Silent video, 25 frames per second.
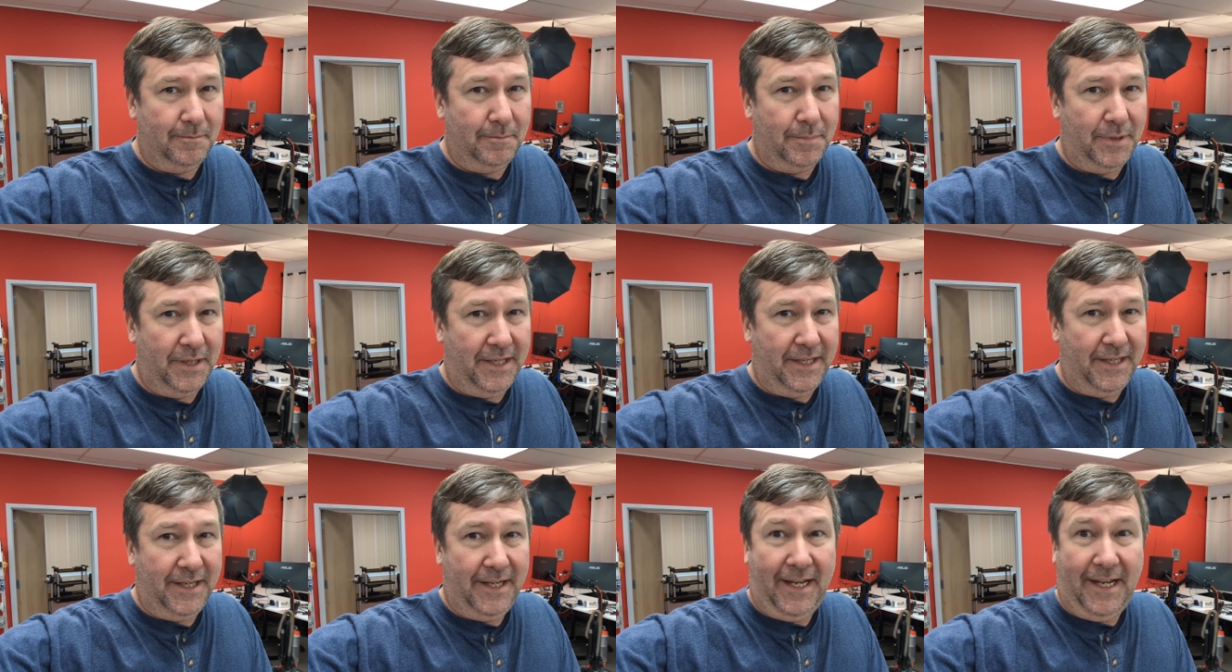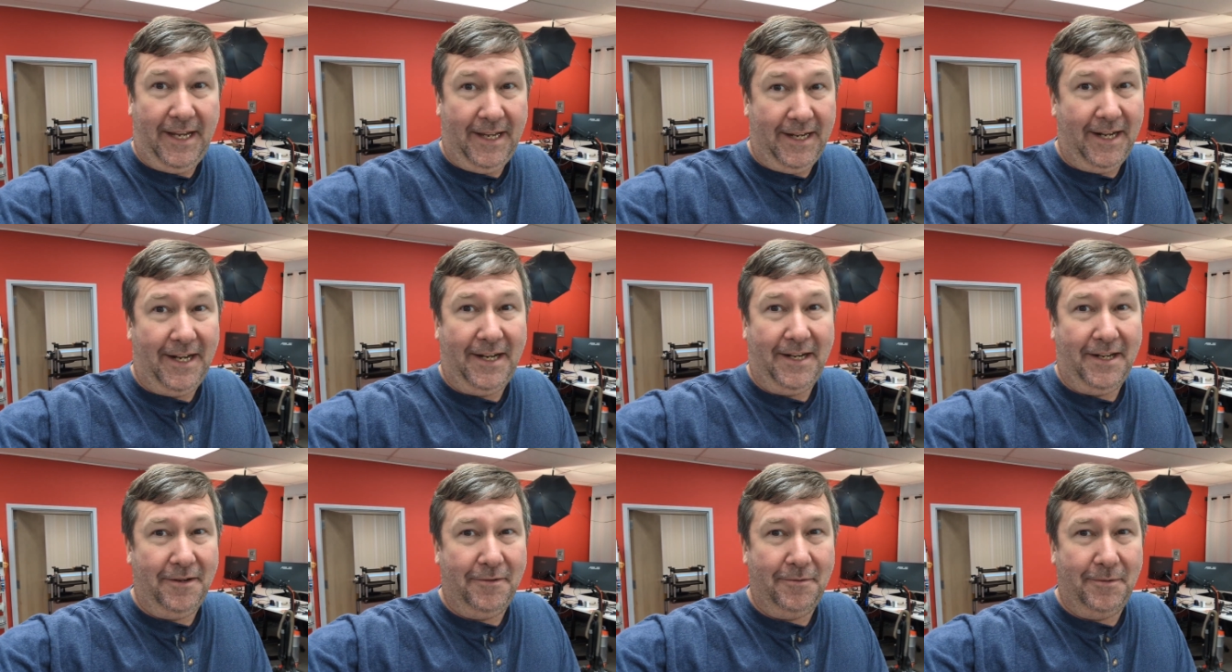But and
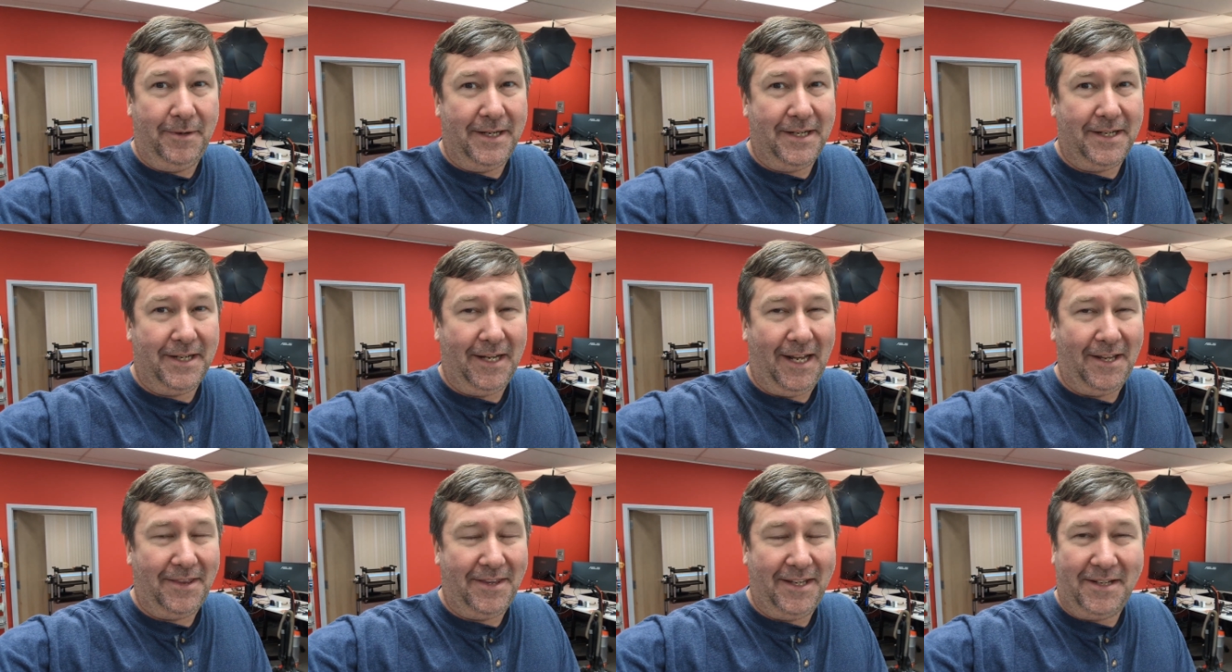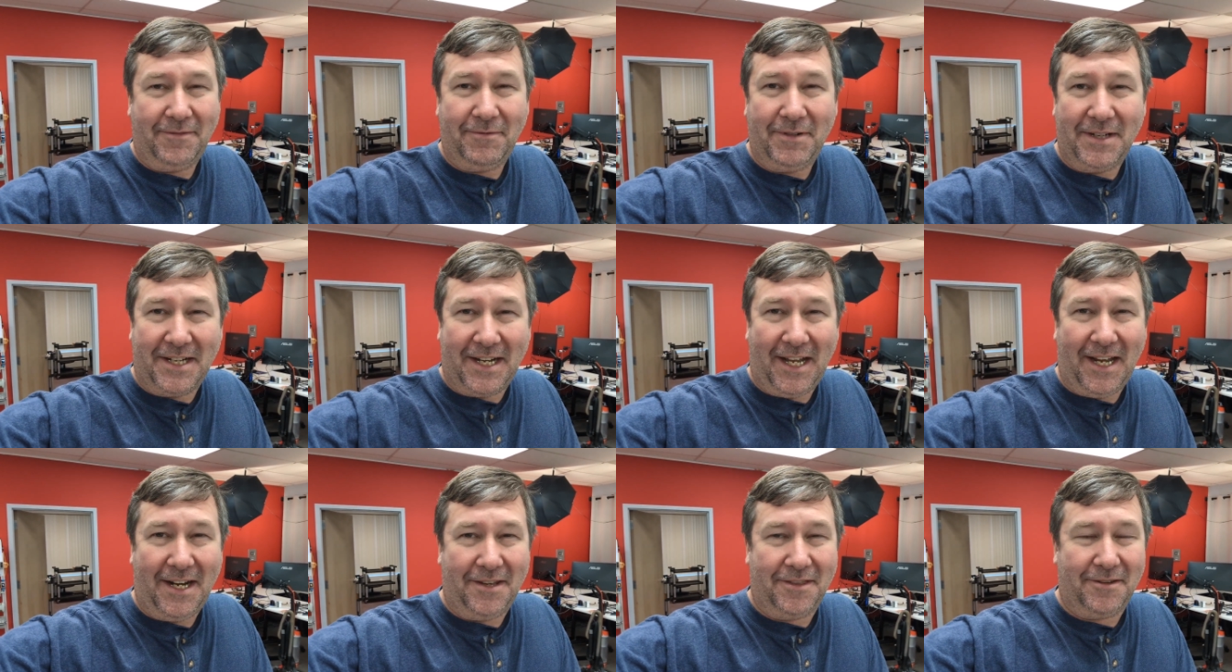I know we I think
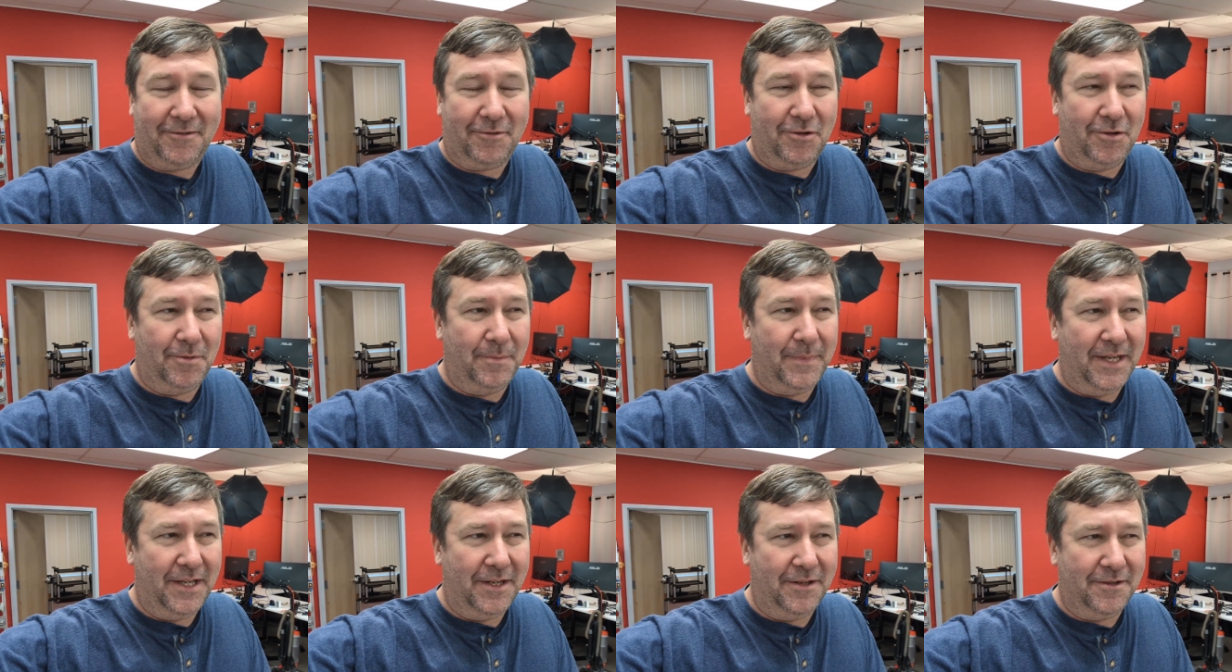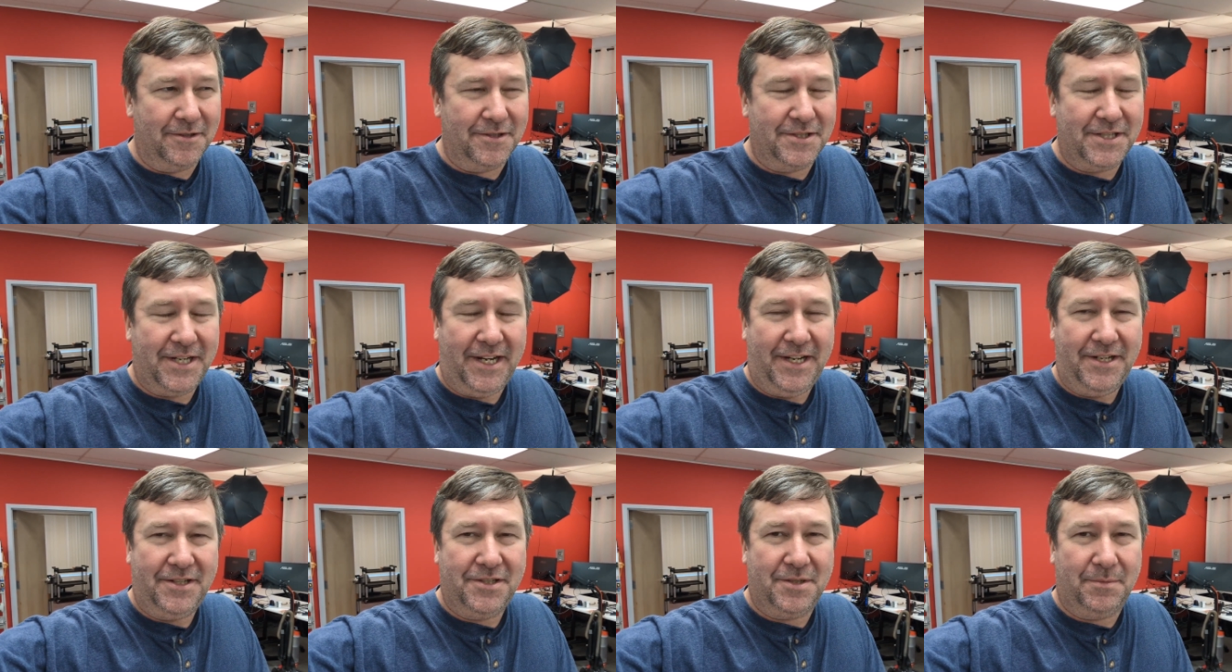we kind of throw them
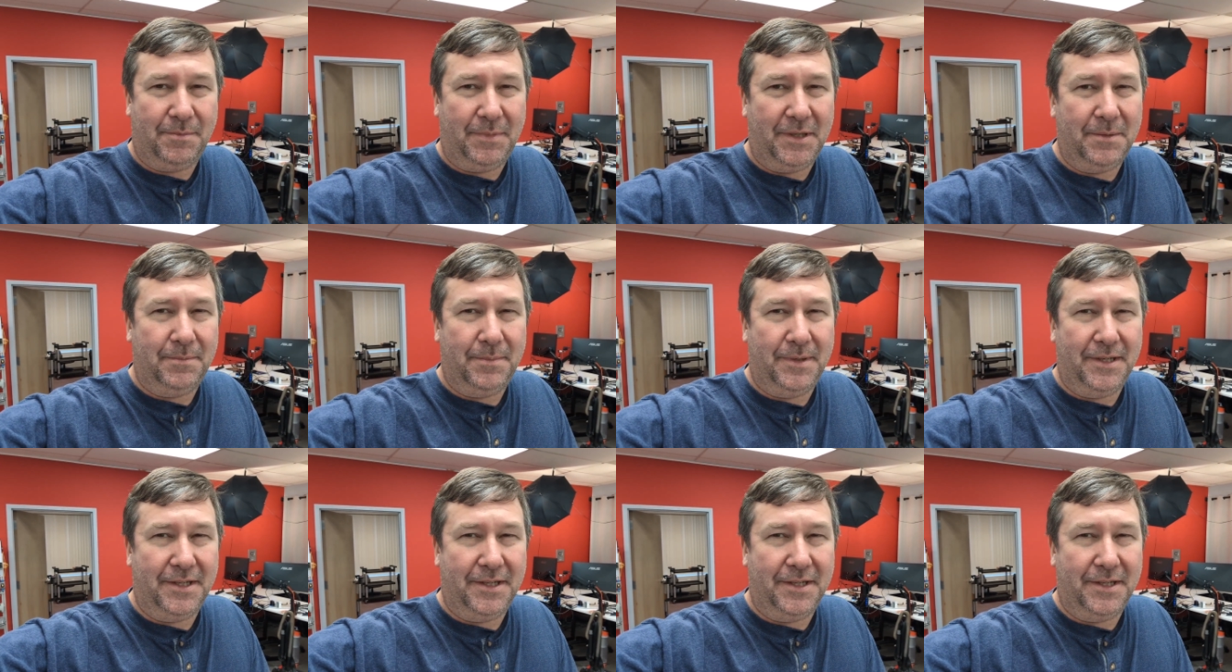interchangeably.